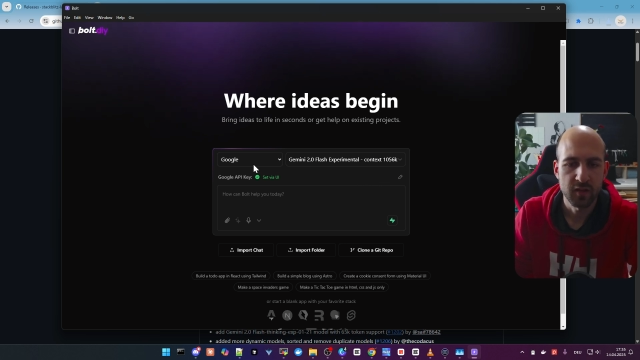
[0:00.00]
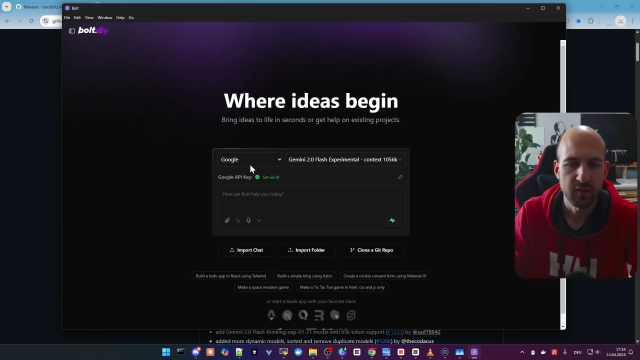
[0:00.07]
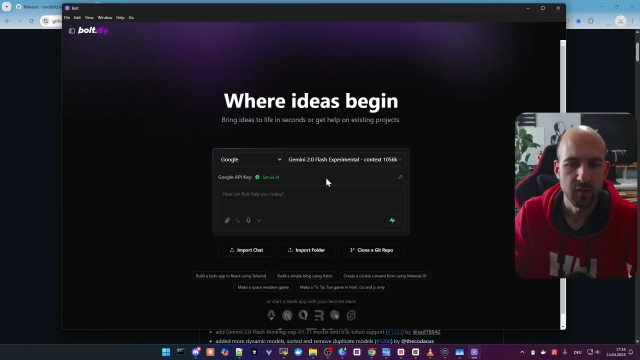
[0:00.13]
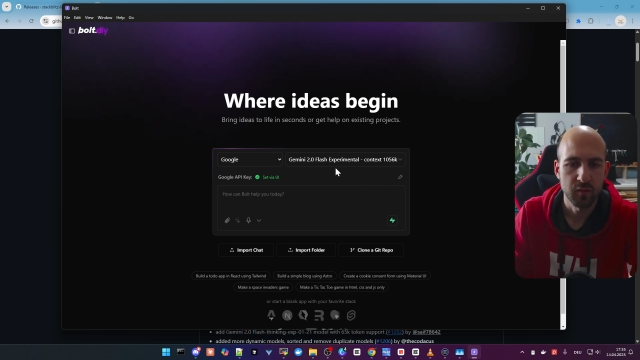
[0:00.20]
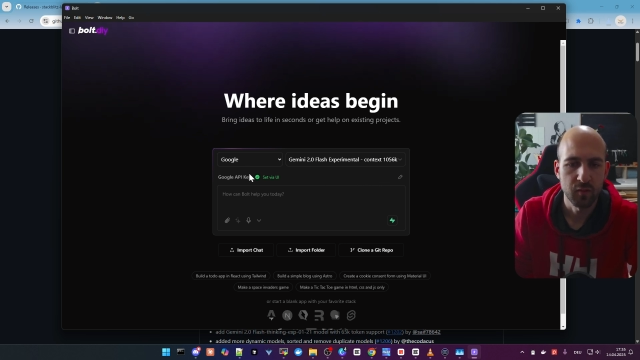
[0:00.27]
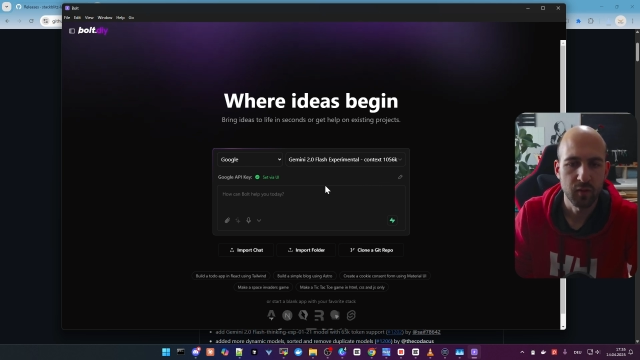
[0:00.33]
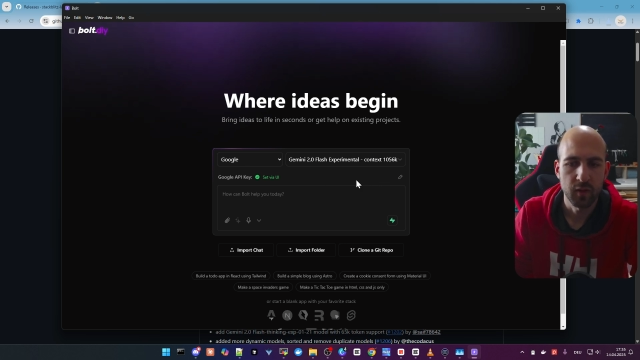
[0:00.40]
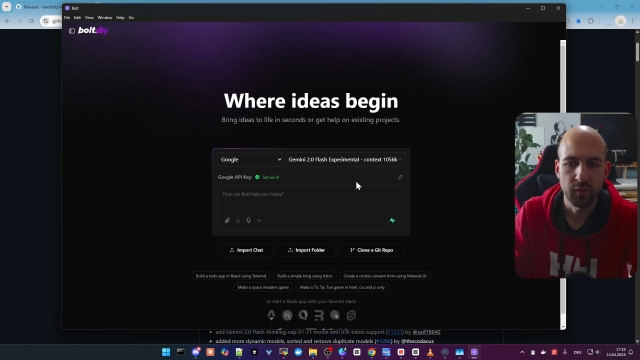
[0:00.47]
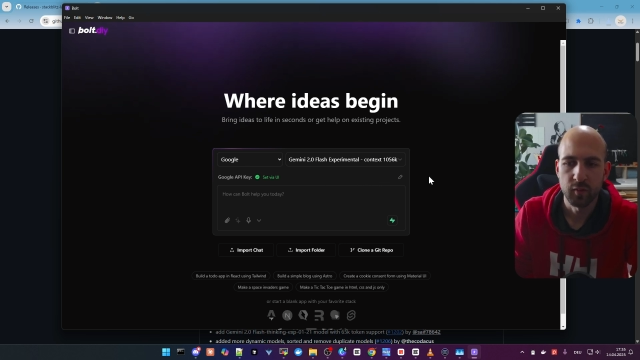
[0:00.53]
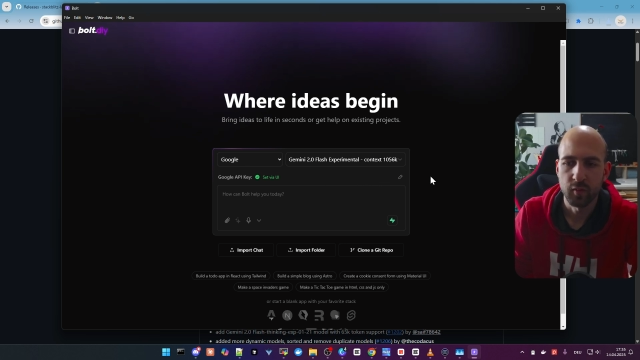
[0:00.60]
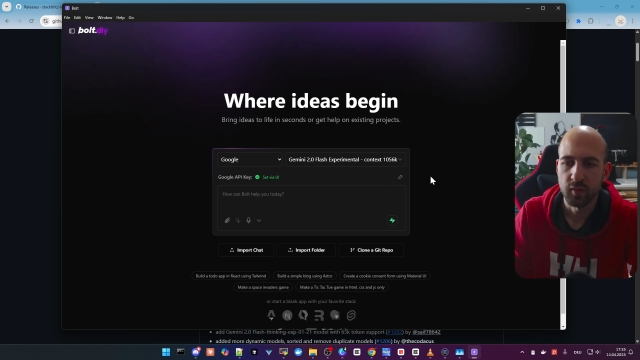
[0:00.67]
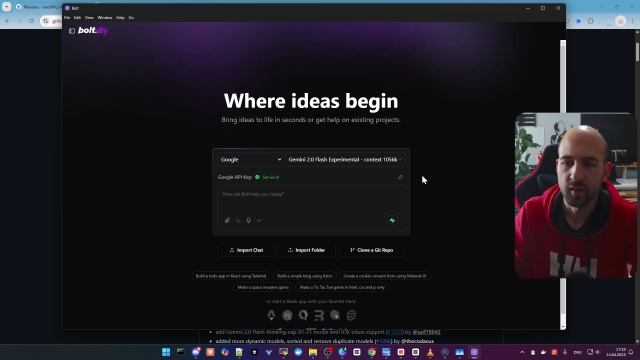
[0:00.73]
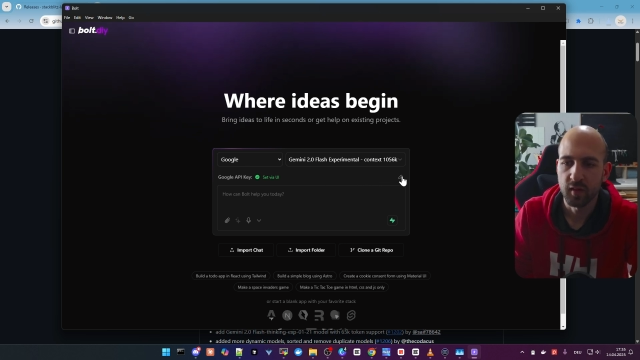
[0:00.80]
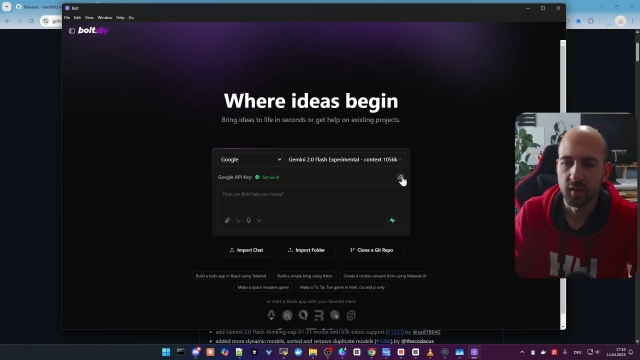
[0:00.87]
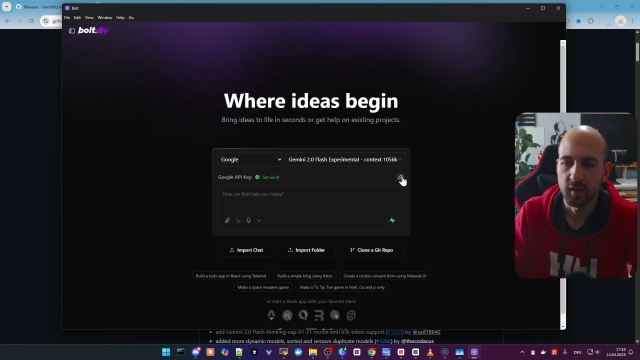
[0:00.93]
so you have to
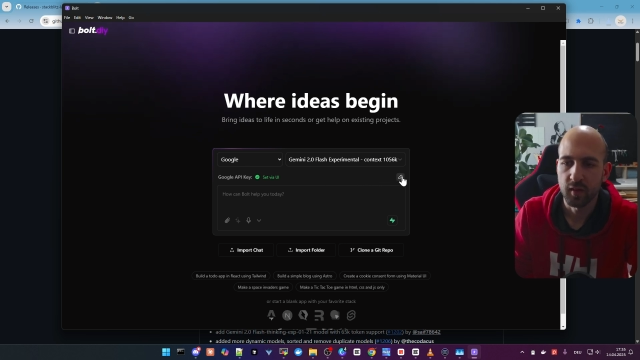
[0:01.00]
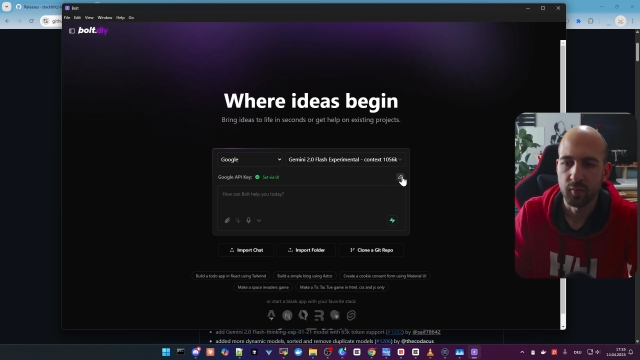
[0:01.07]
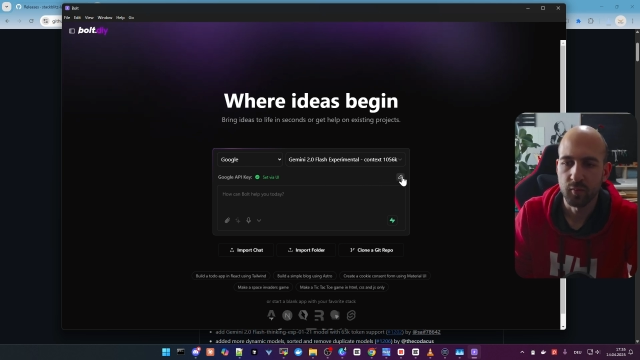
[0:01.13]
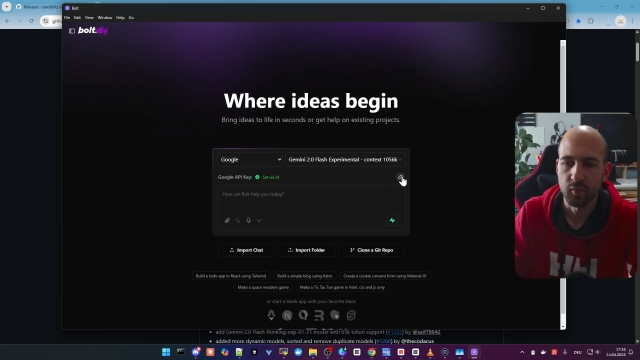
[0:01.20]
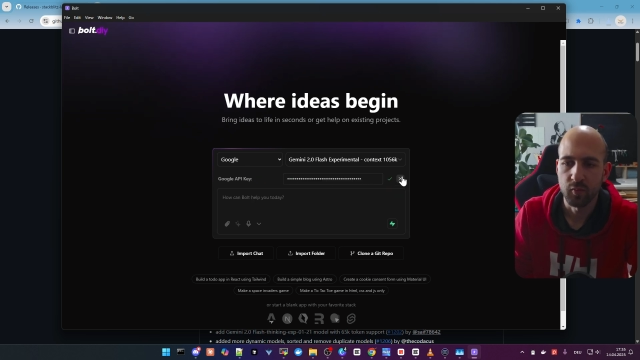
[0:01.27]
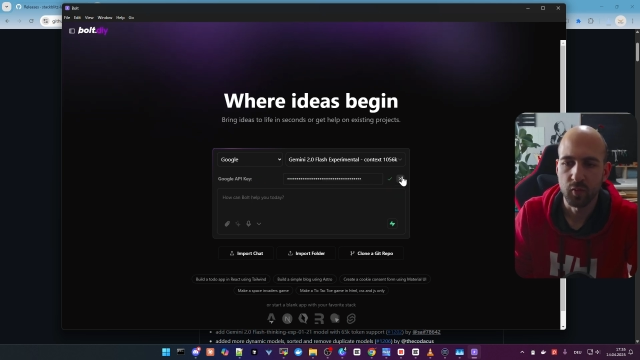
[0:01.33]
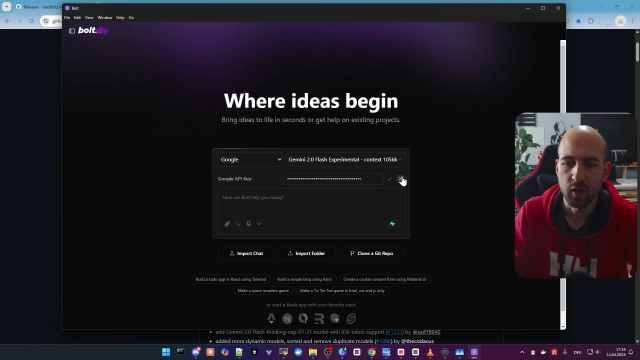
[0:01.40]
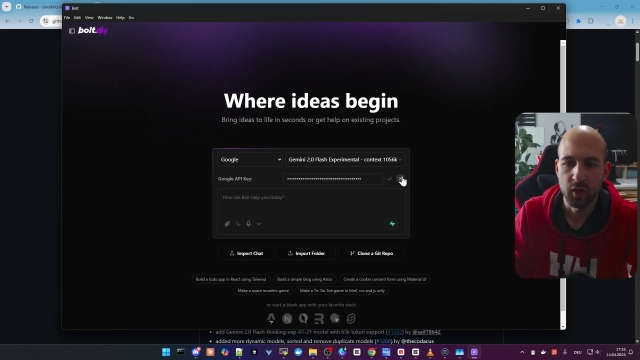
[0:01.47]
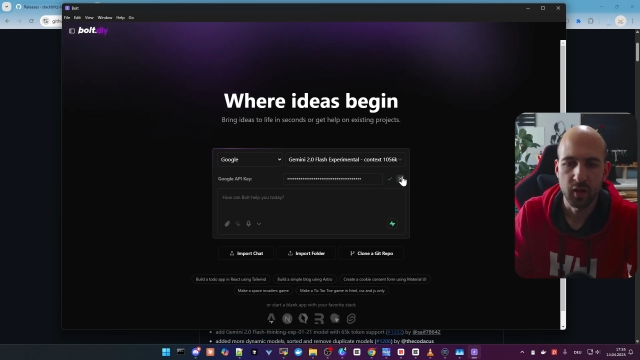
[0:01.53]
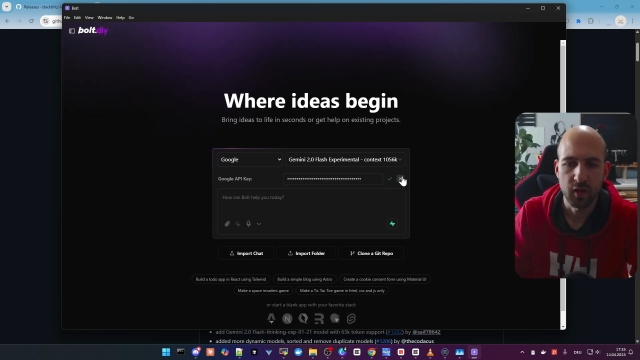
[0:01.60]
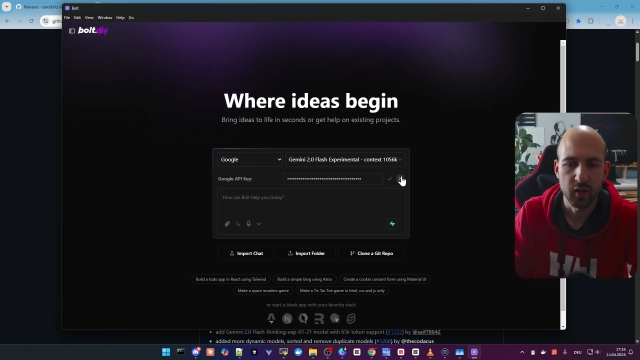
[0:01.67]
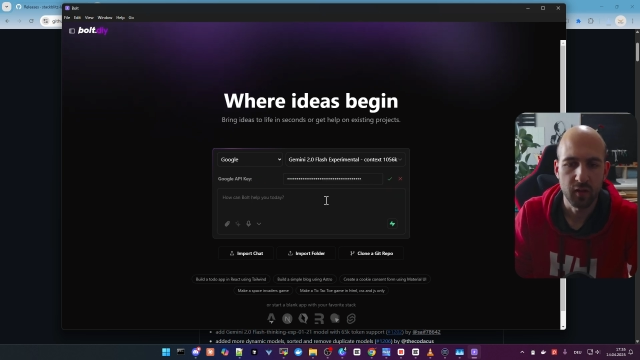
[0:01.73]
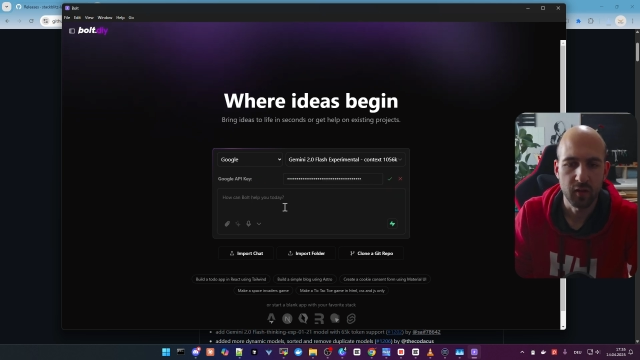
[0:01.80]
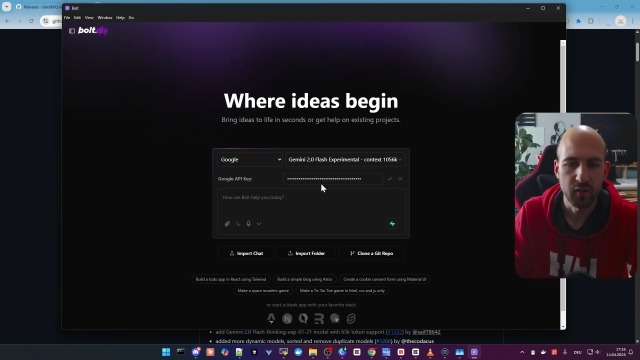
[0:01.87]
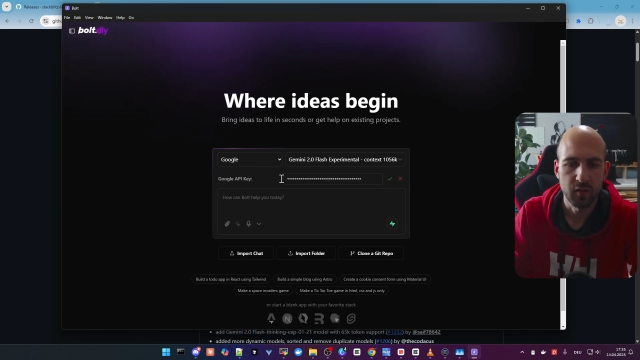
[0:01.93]
set them via